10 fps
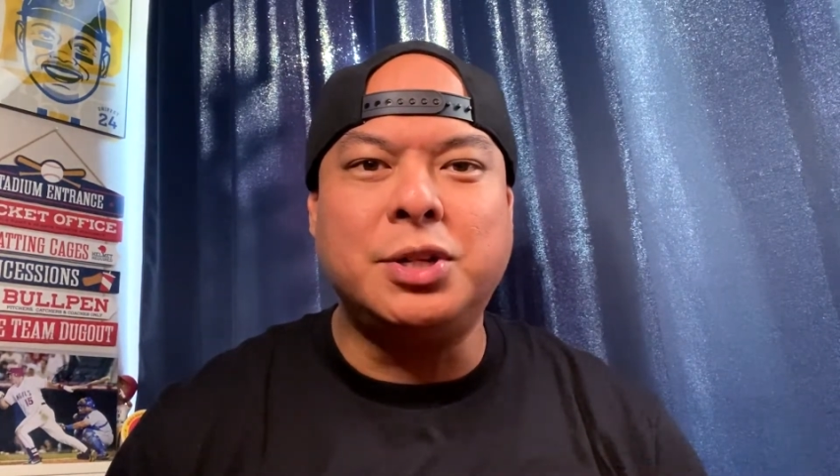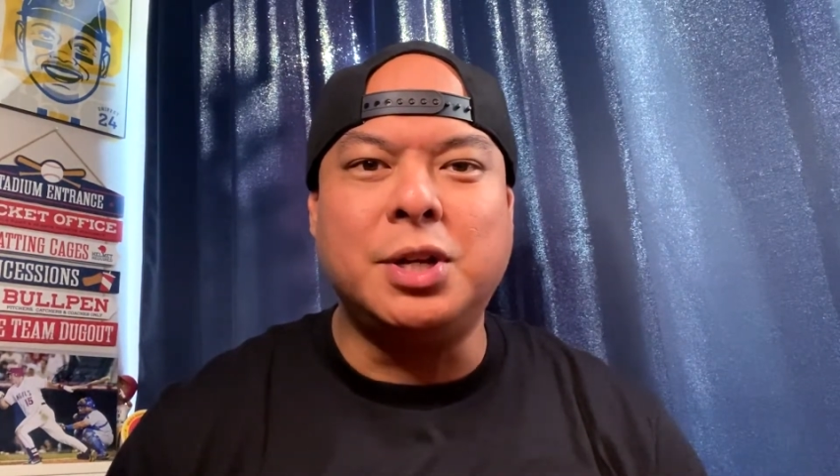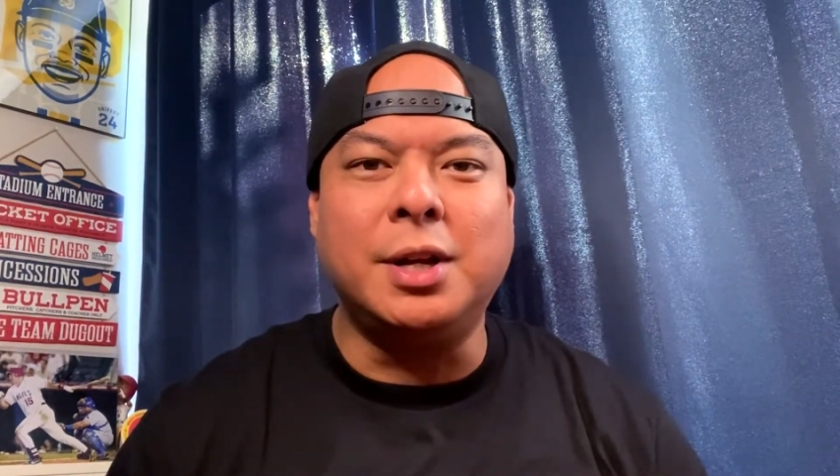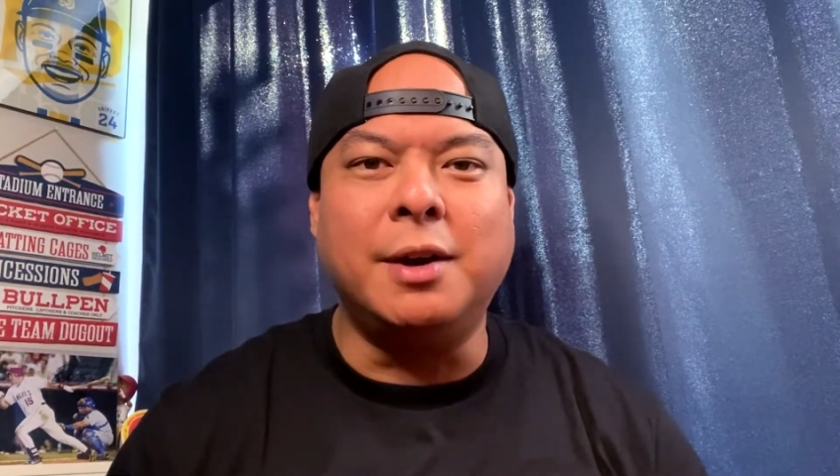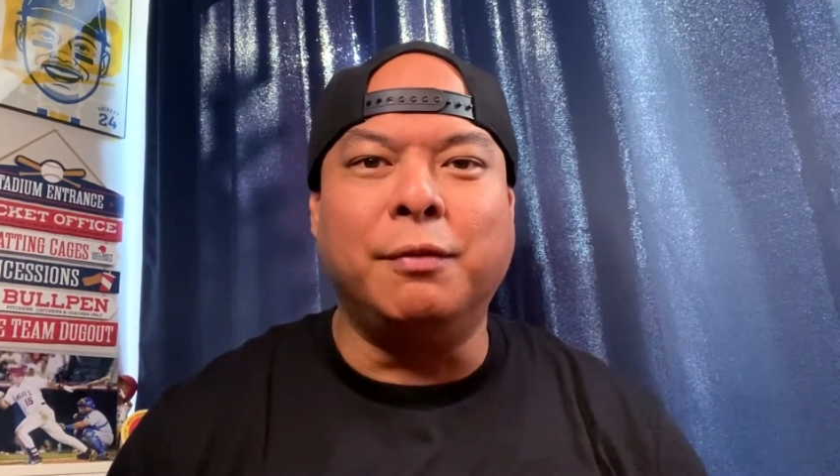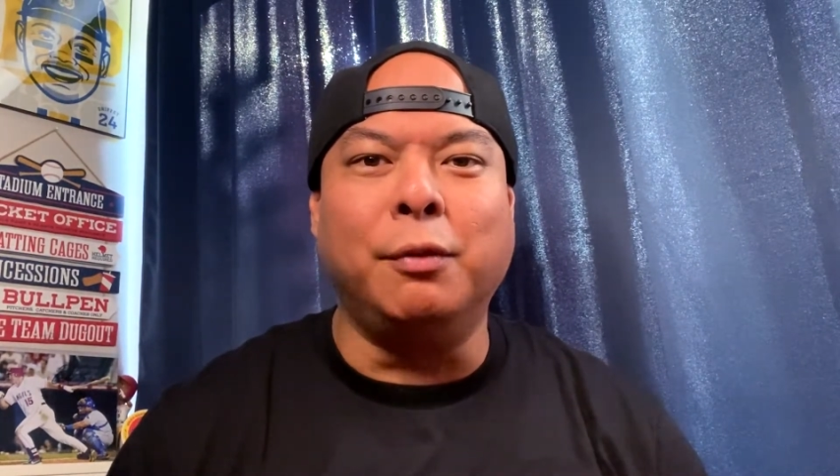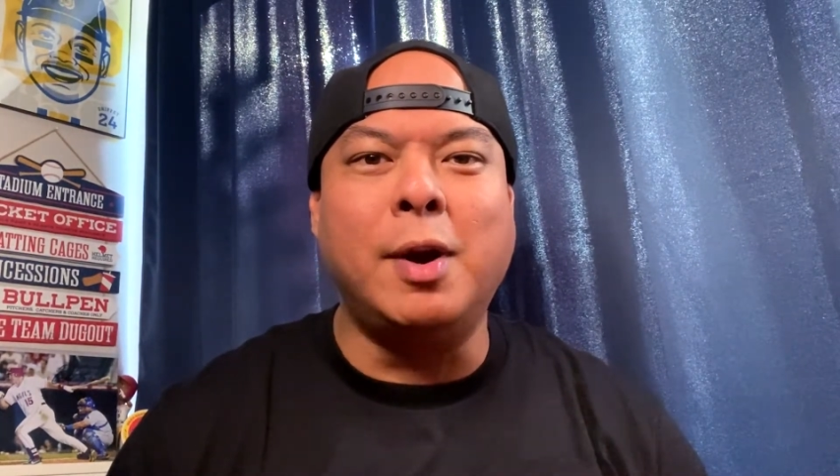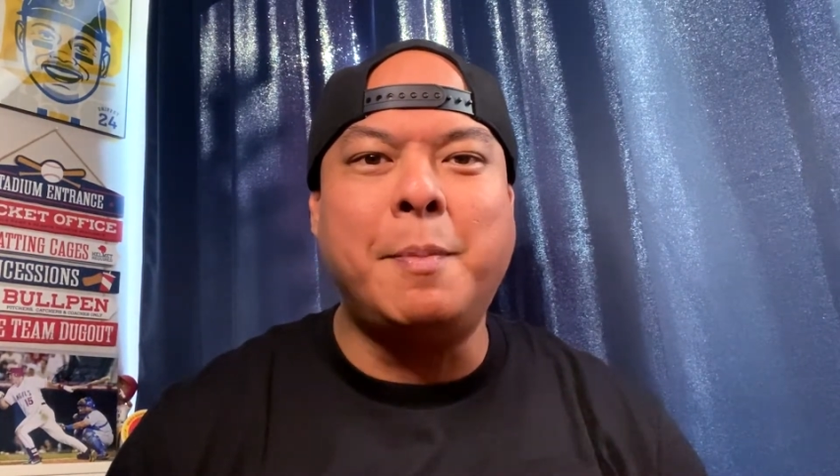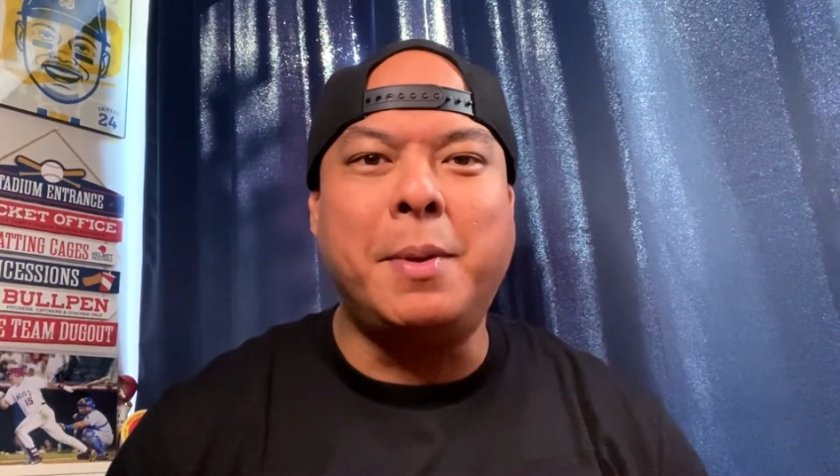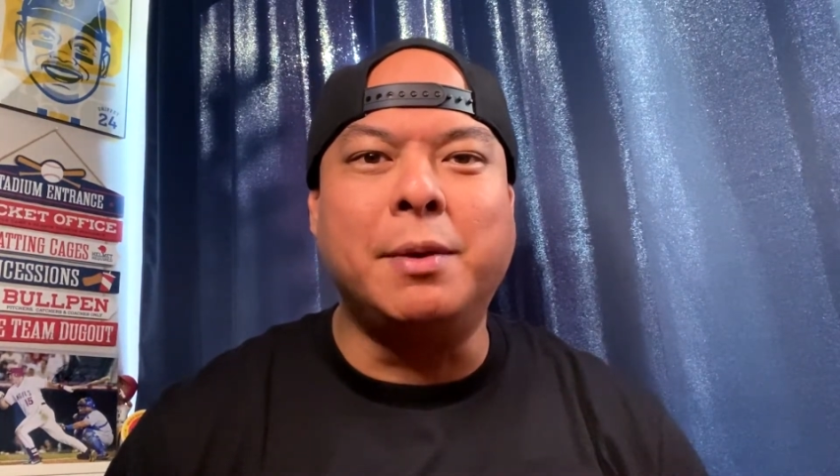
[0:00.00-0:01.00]
edition of
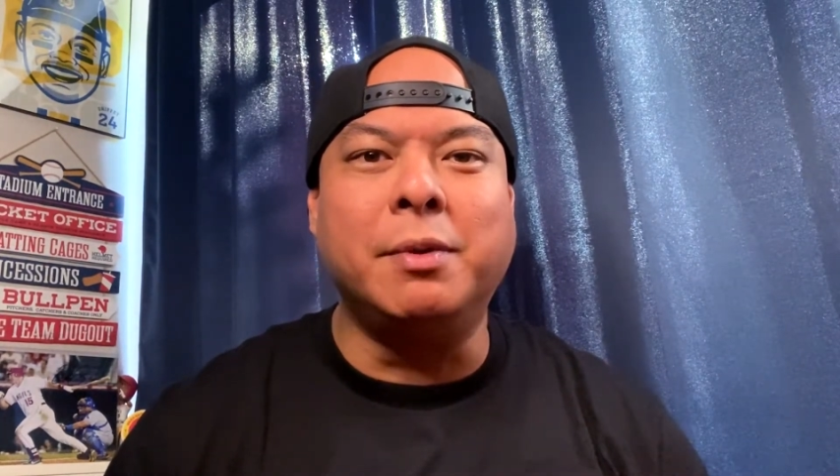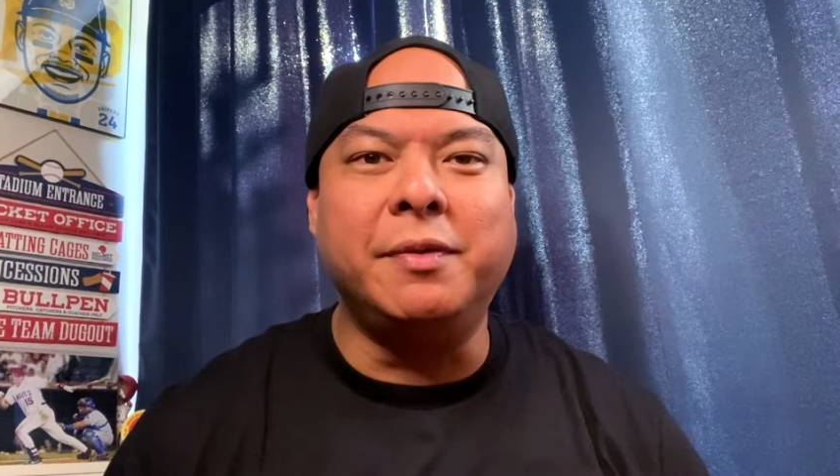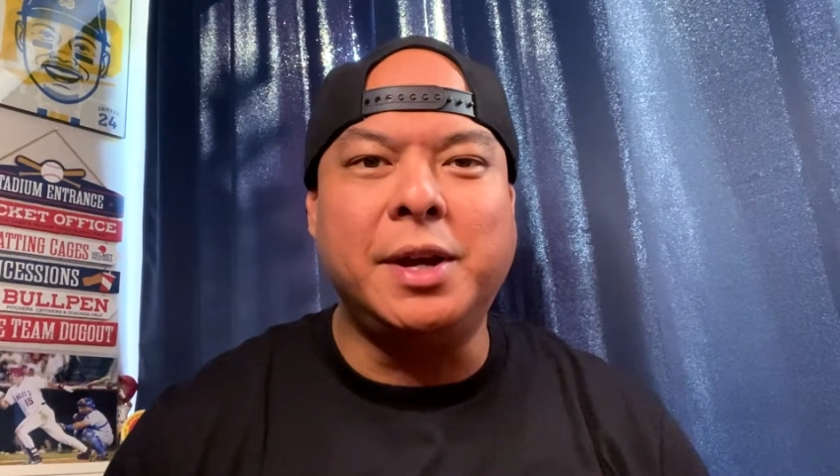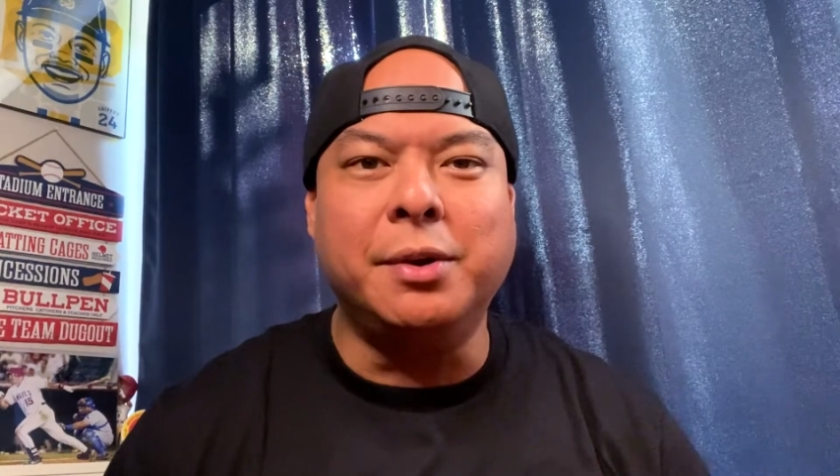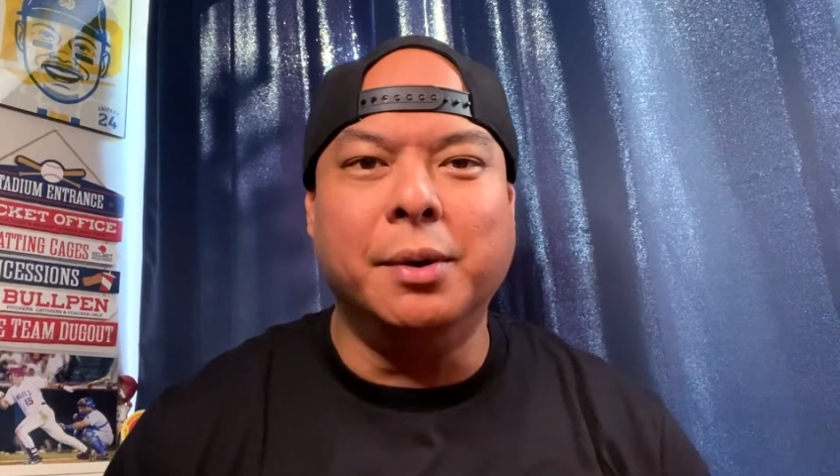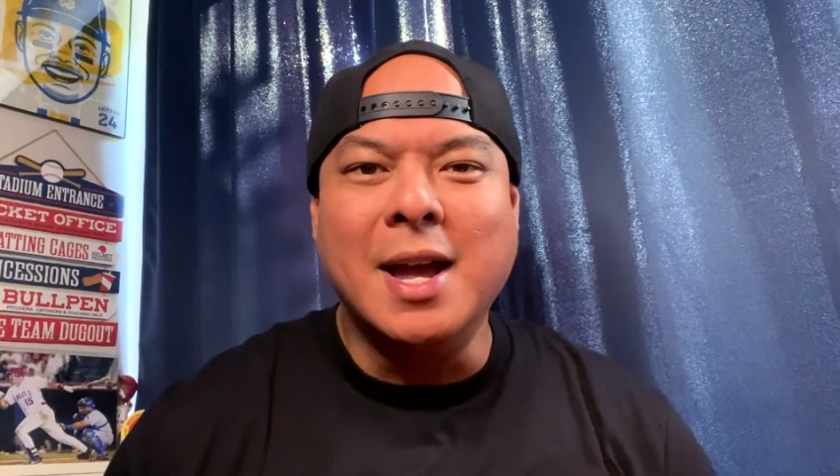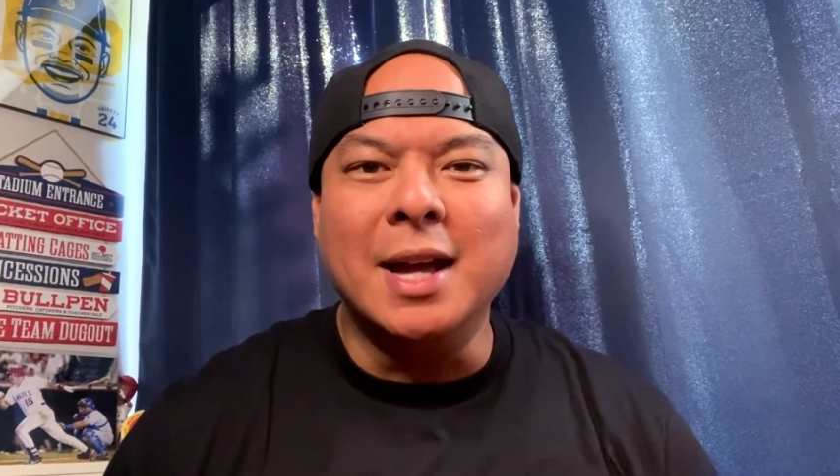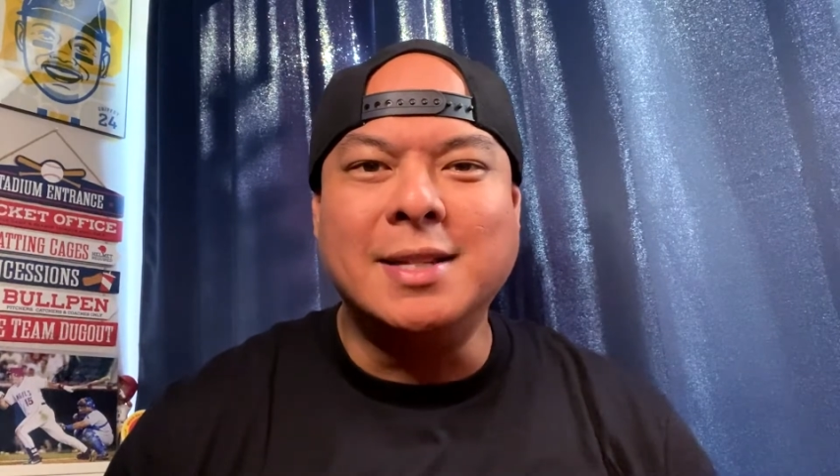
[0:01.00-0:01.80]
Rip and Review.